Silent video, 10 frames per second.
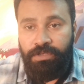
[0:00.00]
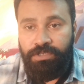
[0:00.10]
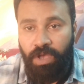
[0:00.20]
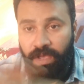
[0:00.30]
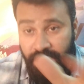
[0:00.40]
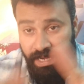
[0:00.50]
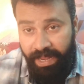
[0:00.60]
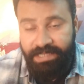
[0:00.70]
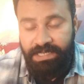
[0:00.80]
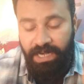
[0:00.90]
So in the
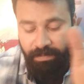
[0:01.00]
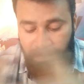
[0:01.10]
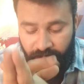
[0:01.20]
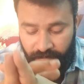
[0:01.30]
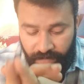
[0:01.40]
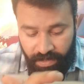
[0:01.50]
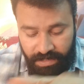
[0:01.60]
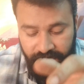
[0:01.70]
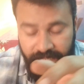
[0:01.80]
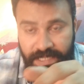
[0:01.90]
next clip we're
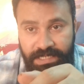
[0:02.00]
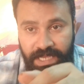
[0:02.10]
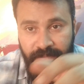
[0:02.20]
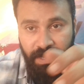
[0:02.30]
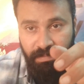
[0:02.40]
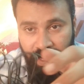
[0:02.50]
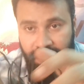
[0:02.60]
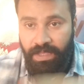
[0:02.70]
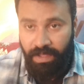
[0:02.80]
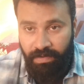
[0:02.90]
gonna check this JBL
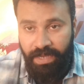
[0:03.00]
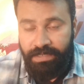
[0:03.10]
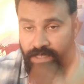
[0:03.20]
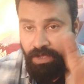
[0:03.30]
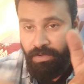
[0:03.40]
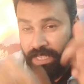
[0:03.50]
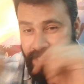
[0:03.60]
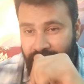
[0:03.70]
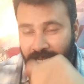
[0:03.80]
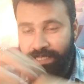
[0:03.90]
mic. All right, so
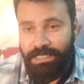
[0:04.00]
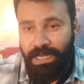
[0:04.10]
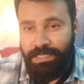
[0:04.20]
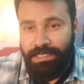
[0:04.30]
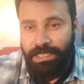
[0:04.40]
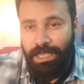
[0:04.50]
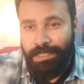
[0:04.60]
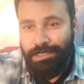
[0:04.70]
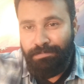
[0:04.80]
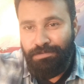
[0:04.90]
let's
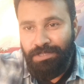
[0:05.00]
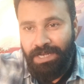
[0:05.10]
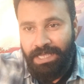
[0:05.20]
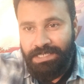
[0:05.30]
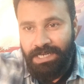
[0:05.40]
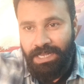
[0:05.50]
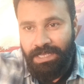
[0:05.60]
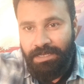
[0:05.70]
jump to the next clip.